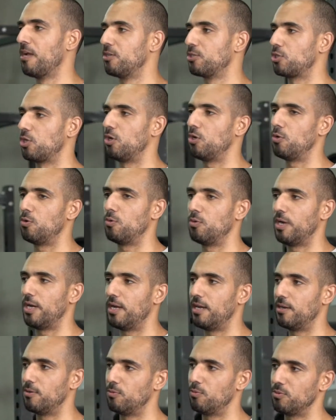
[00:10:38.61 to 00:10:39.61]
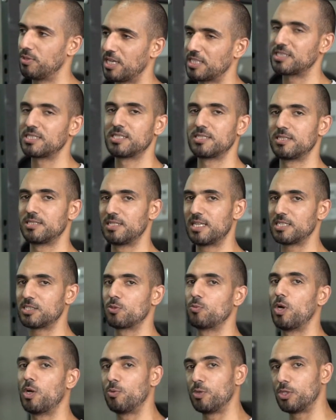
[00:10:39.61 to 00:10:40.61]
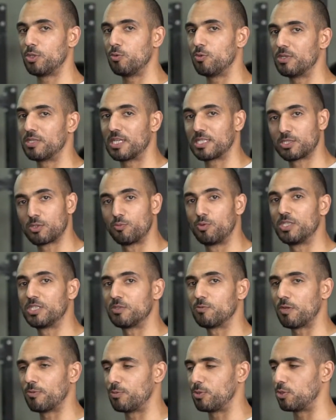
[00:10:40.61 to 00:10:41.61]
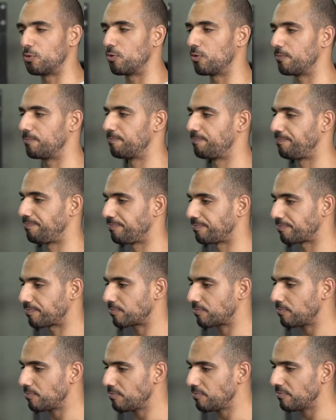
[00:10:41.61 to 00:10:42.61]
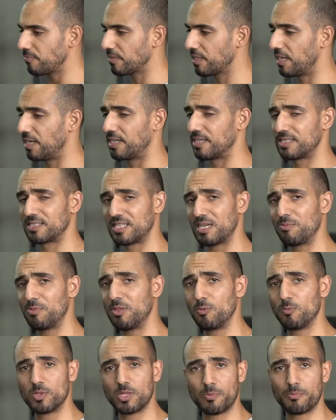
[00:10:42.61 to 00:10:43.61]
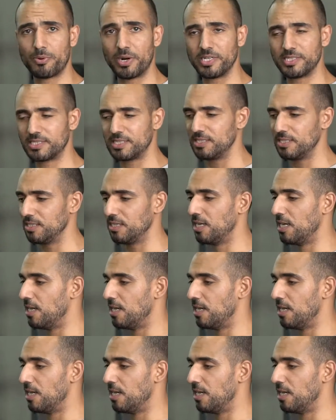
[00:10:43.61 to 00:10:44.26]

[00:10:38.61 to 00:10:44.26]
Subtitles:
So that's the way we do it. That's the reason that we do it. Same thing with the bracing.